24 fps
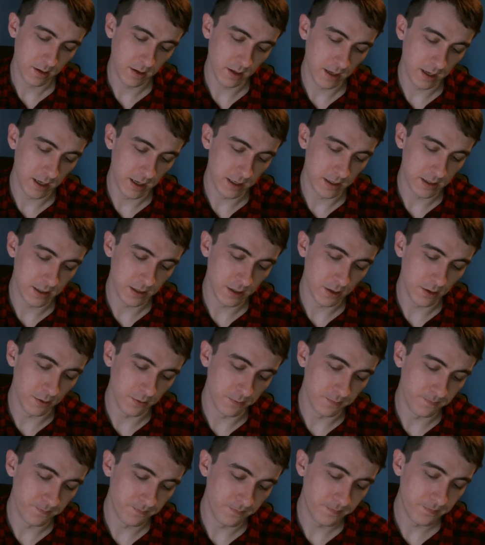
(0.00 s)
Okay,
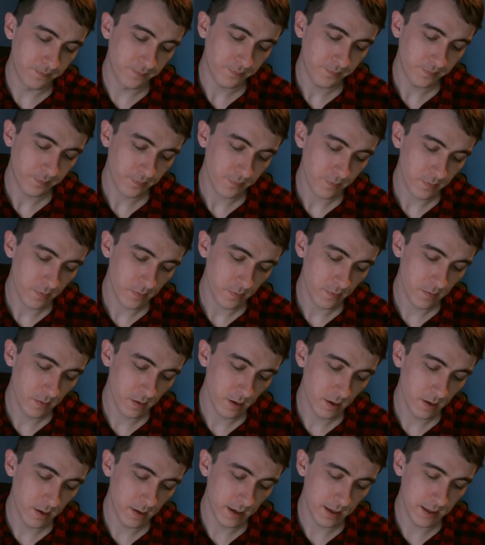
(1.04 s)
so
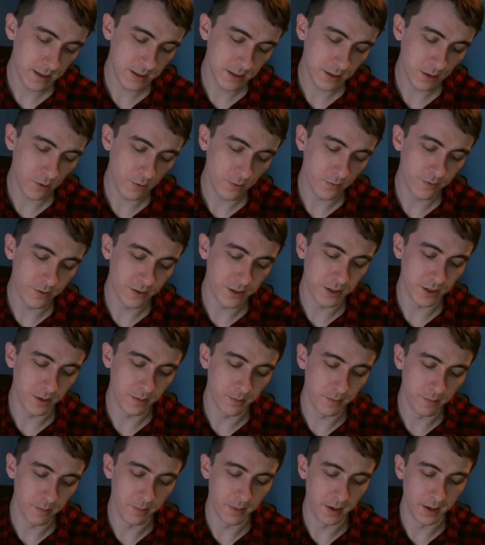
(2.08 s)
let's go for
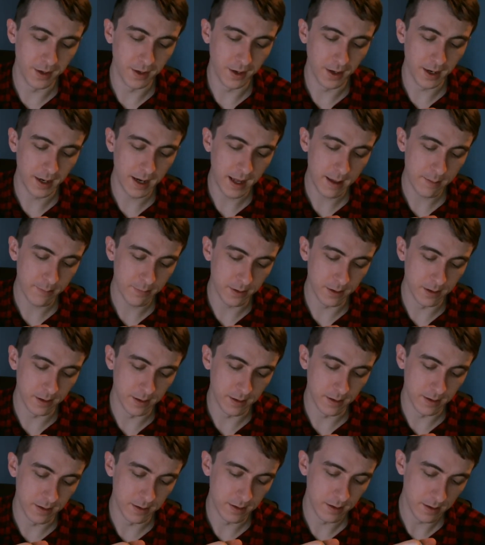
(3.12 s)
some Midnight Apple.